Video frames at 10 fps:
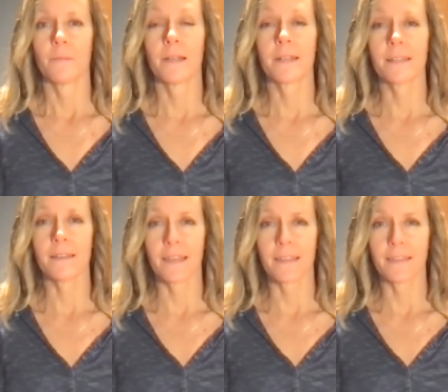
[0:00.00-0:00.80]
Monica,
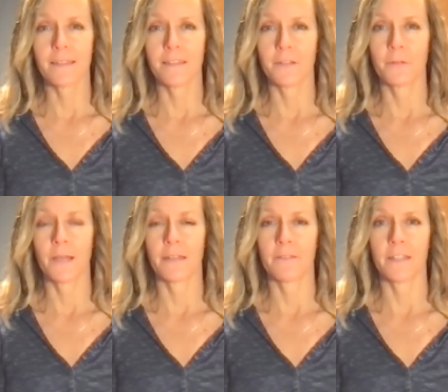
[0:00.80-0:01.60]
I think you
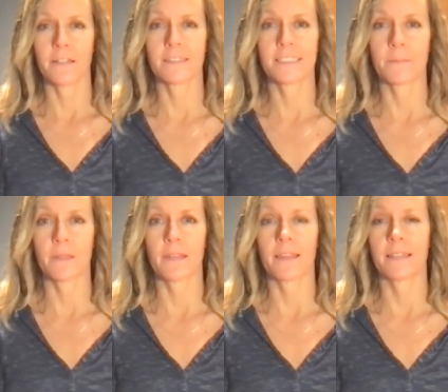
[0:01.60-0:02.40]
have hit on
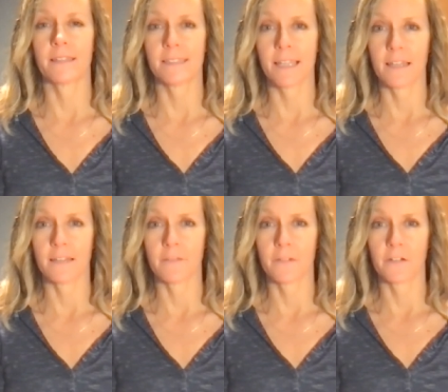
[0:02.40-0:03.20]
something that is at
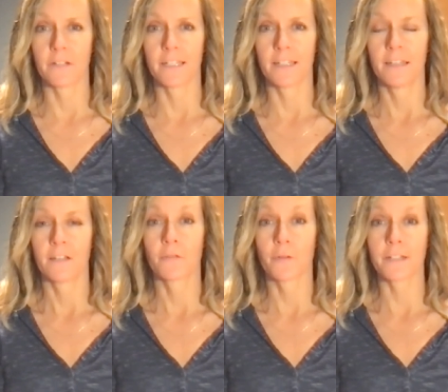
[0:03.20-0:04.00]
the very
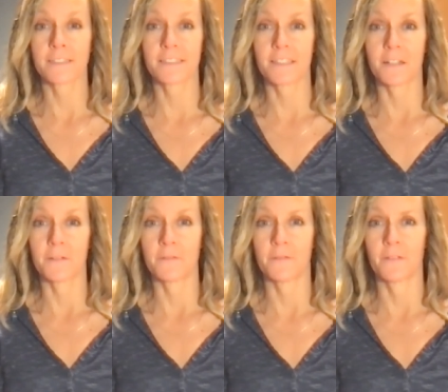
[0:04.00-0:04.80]
crux
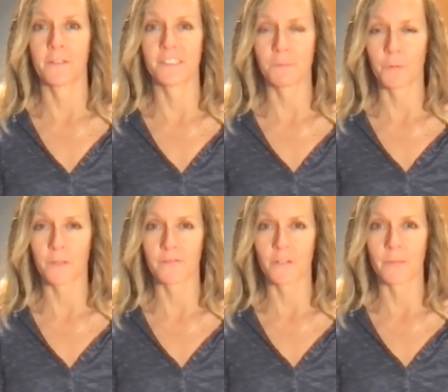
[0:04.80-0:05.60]
of the sport
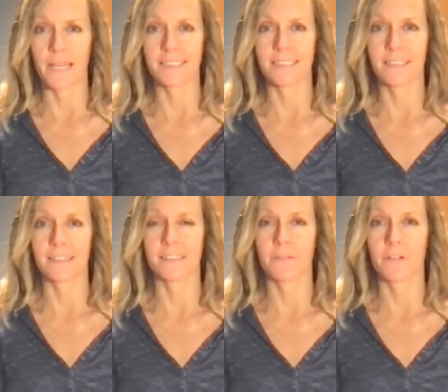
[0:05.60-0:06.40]
of
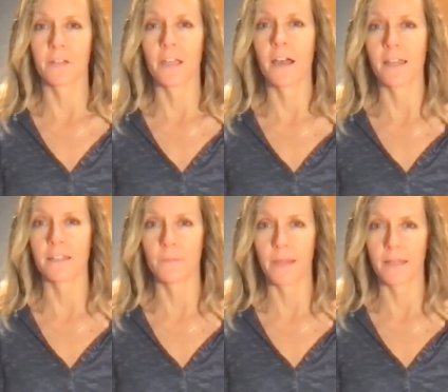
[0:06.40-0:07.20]
gymnastics, the very high
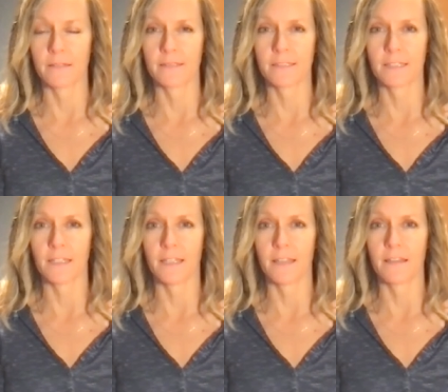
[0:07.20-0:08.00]
demands
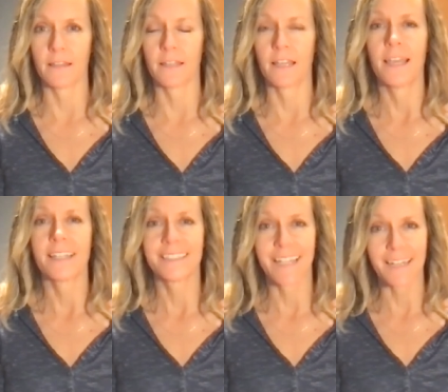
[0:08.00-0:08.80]
in the
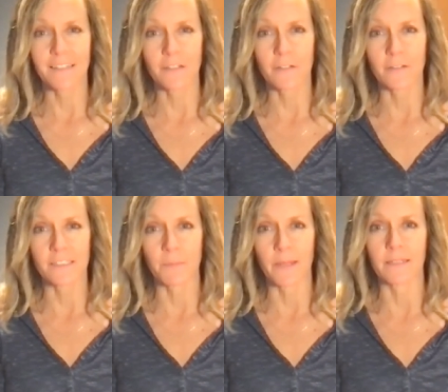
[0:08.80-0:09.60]
technical
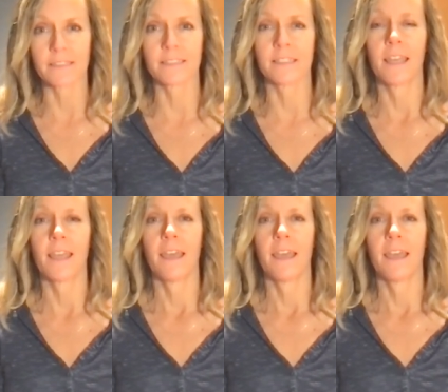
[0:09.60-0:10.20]
space,